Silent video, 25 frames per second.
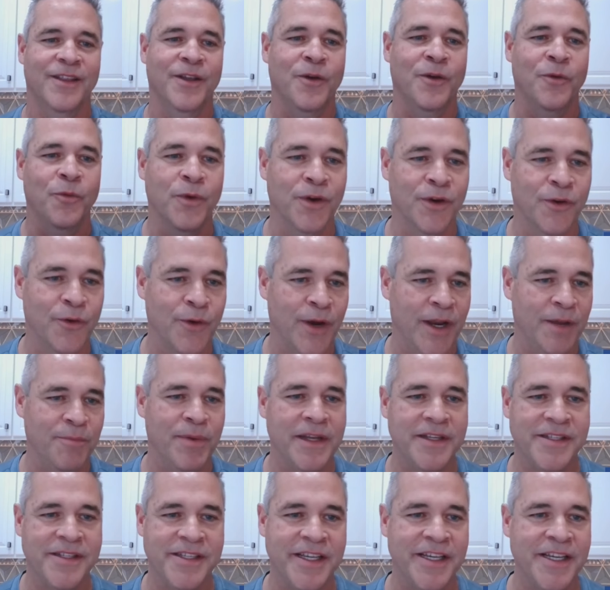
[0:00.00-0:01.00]
we're great
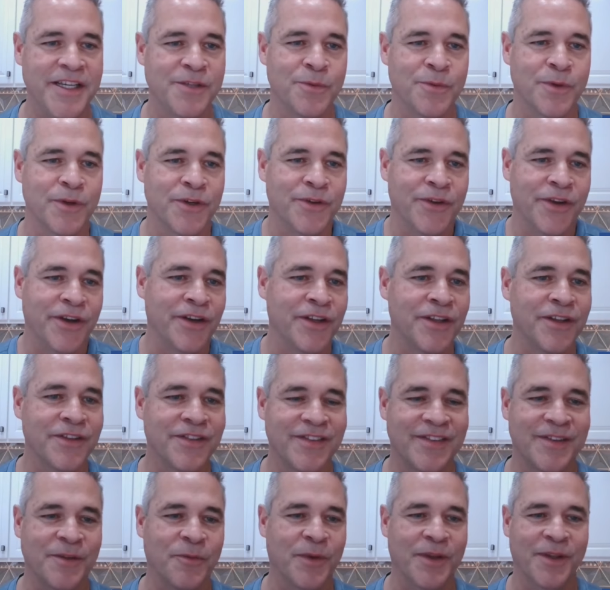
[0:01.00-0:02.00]
PTs, we're
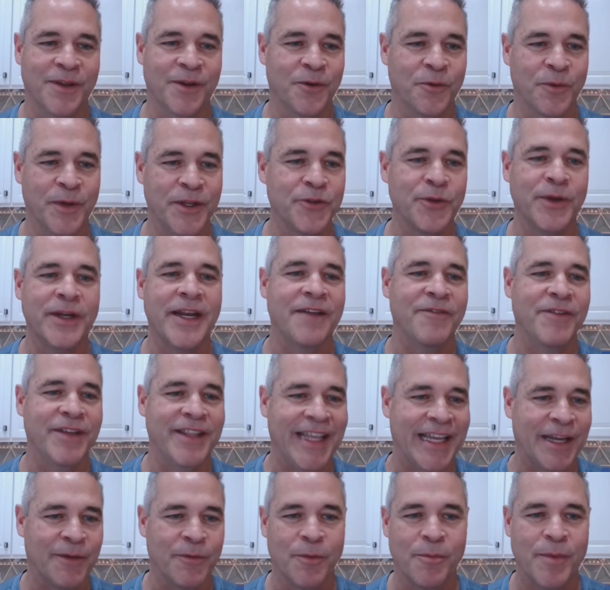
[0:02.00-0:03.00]
generalists, we treat
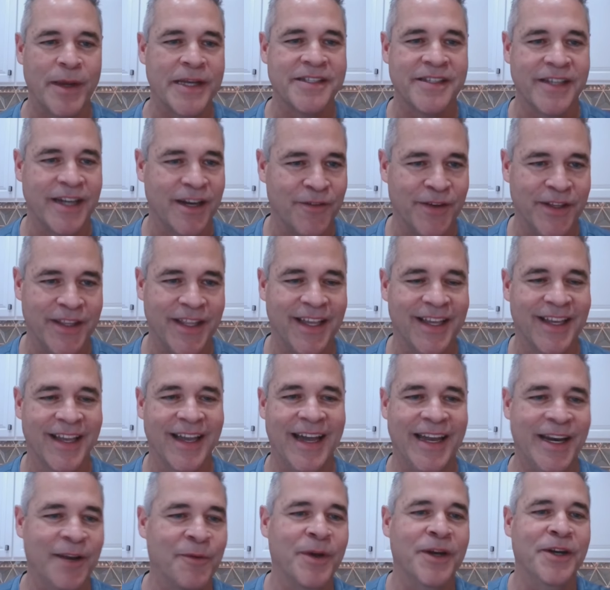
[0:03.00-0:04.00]
everything and we're best at everything.
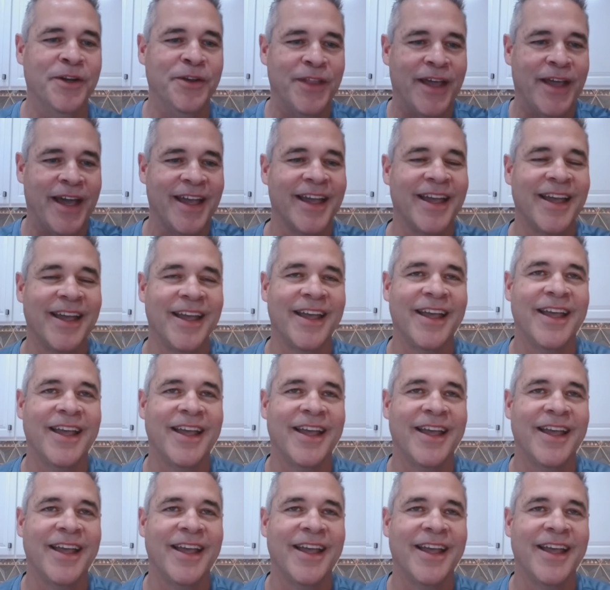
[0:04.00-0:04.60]
I didn't want to do that.